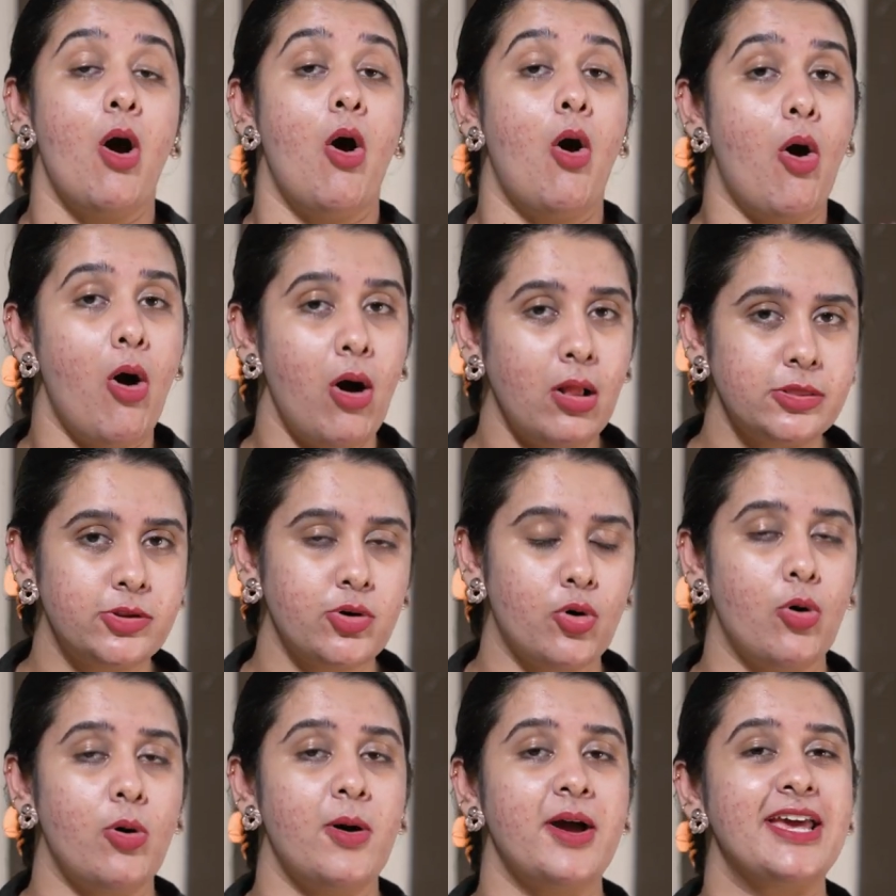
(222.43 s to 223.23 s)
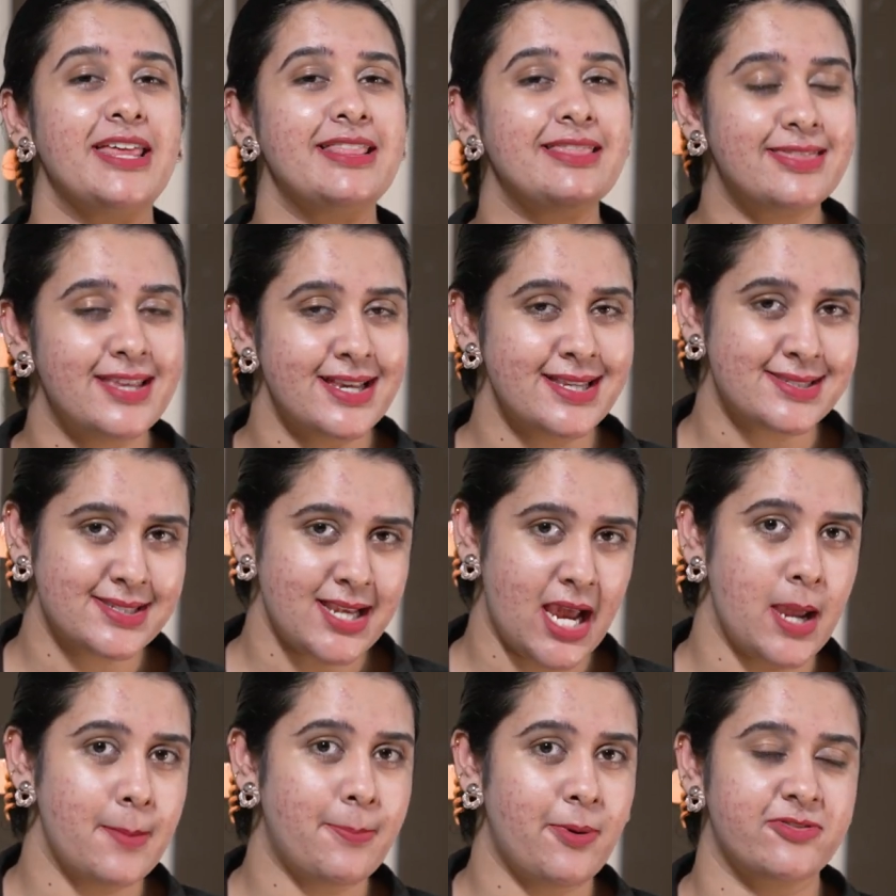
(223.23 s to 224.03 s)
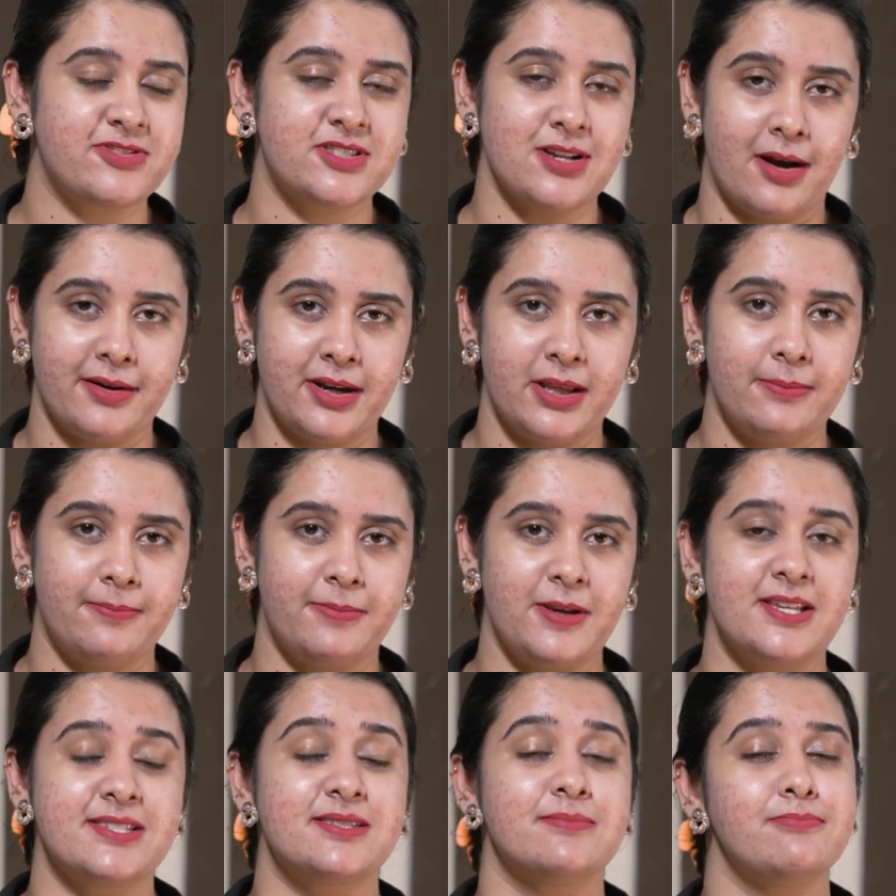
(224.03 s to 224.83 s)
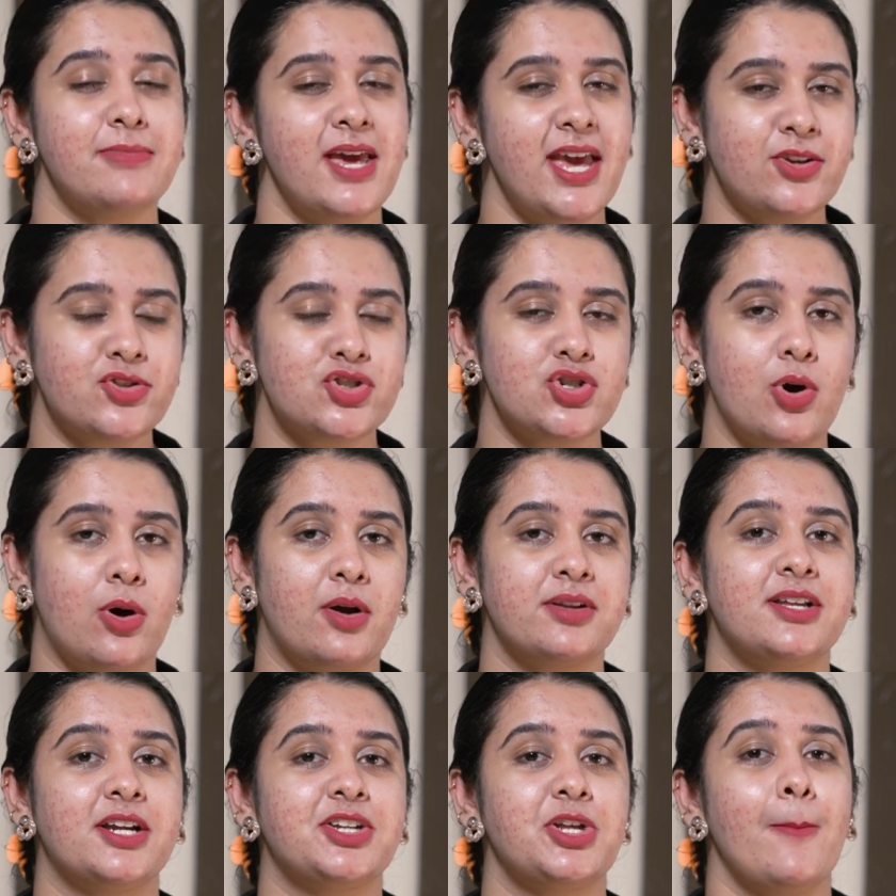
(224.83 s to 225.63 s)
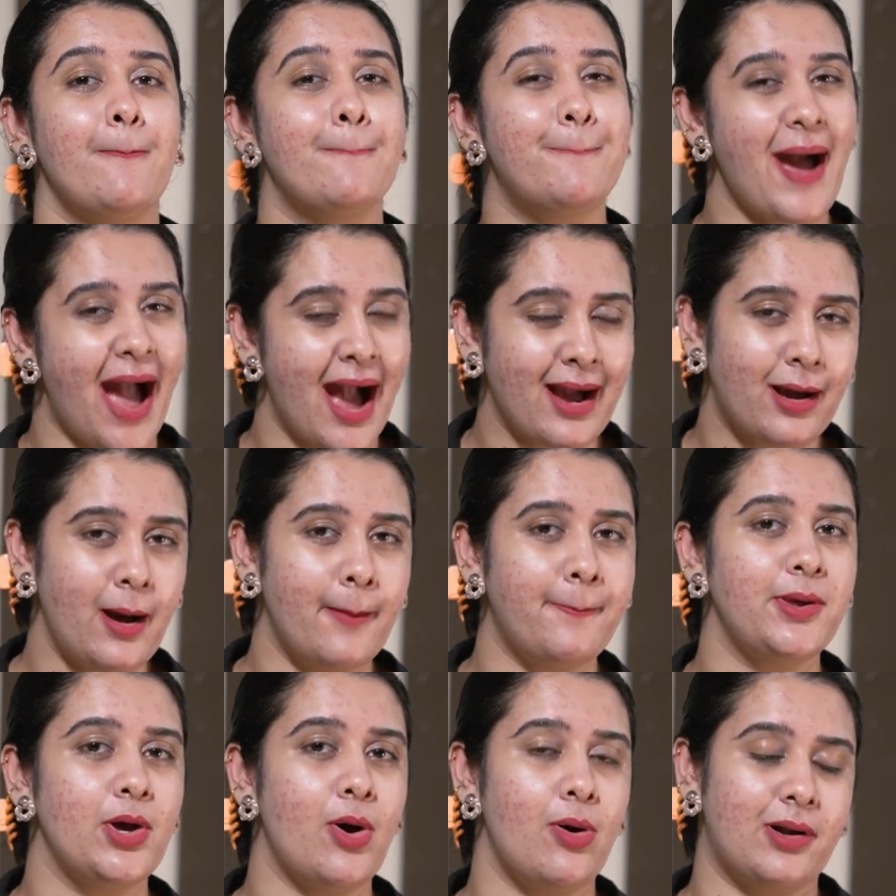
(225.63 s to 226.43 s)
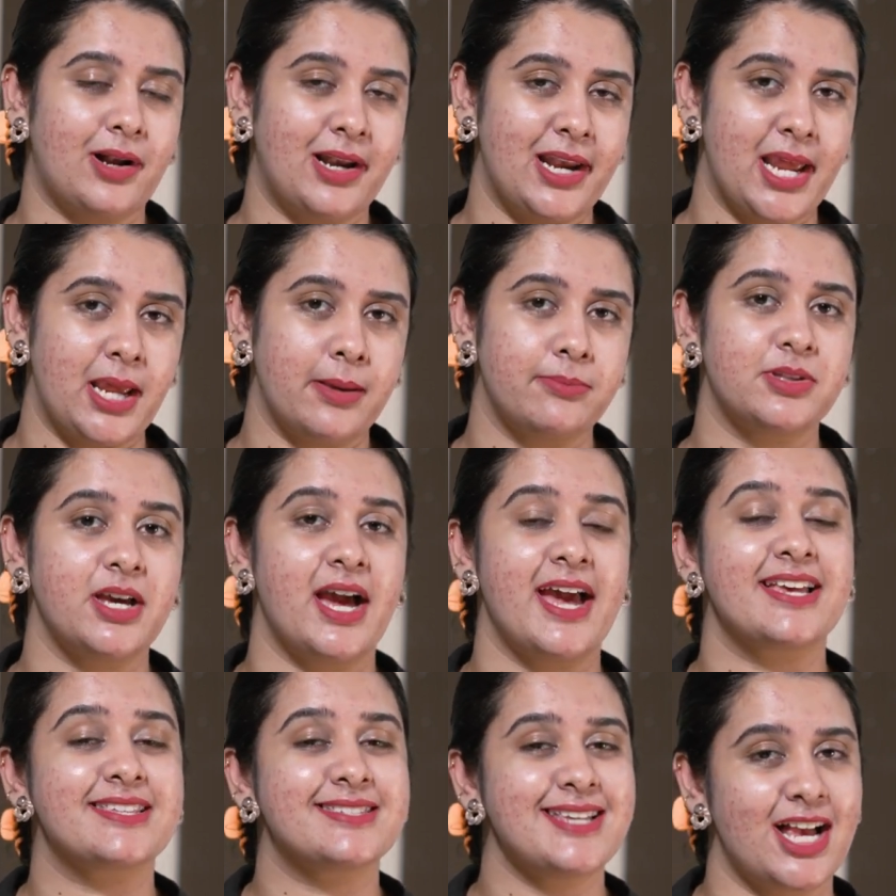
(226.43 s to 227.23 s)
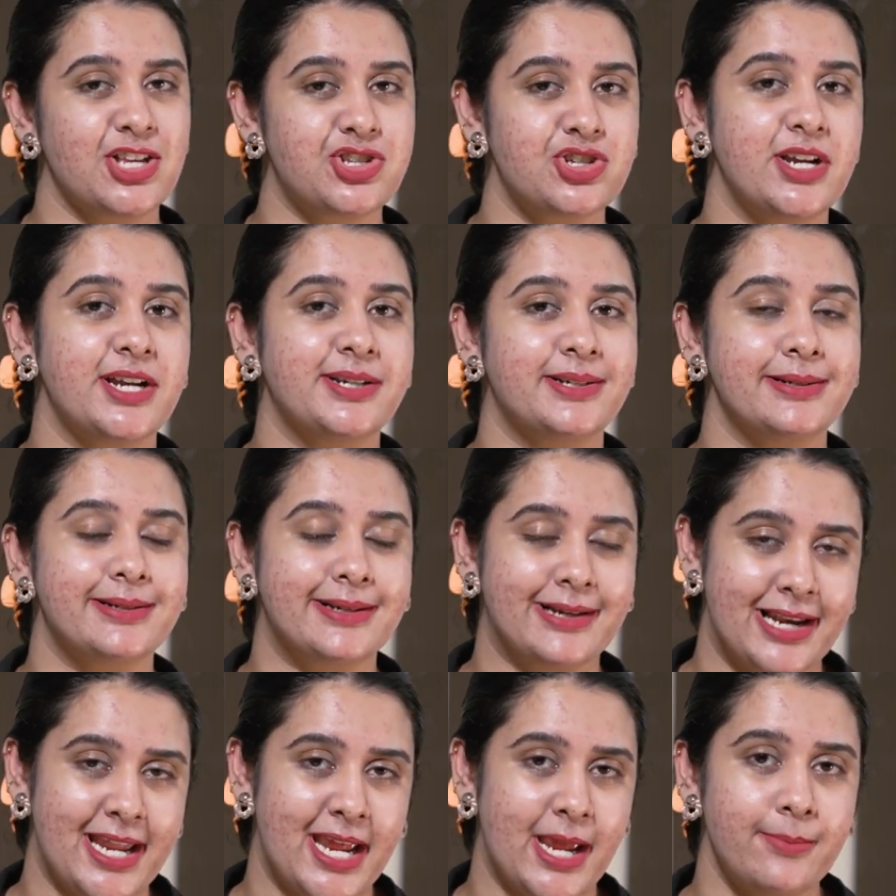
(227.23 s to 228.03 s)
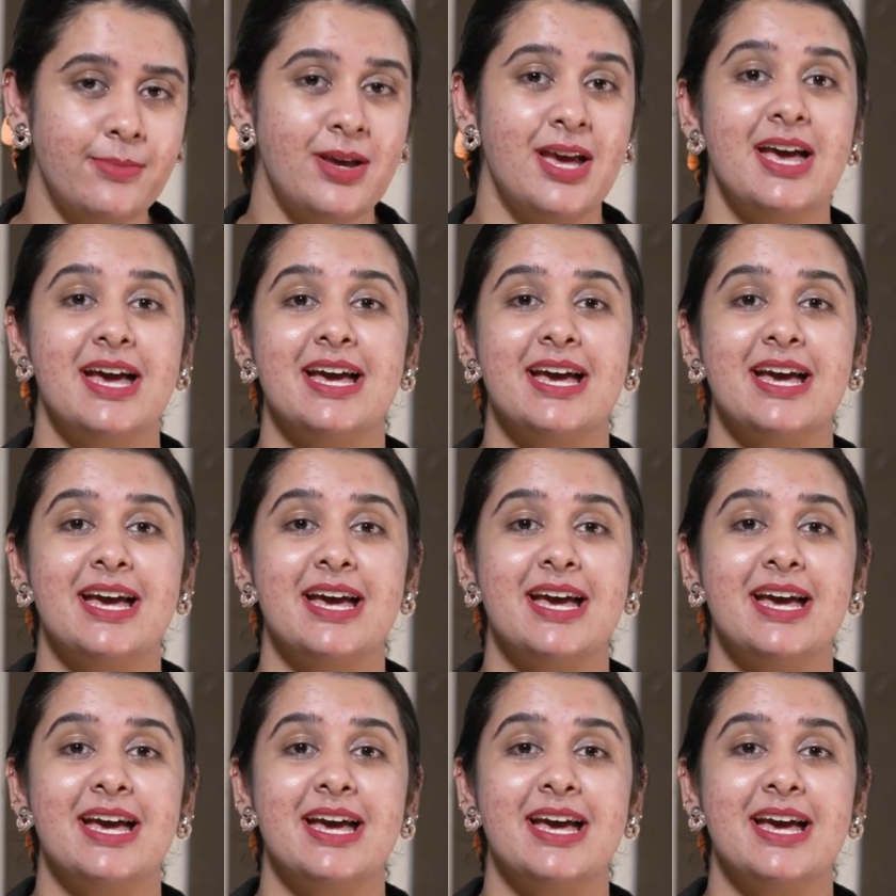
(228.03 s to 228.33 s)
Although in this type of starting piece, make sure that you back up your claim, the exaggerated claim,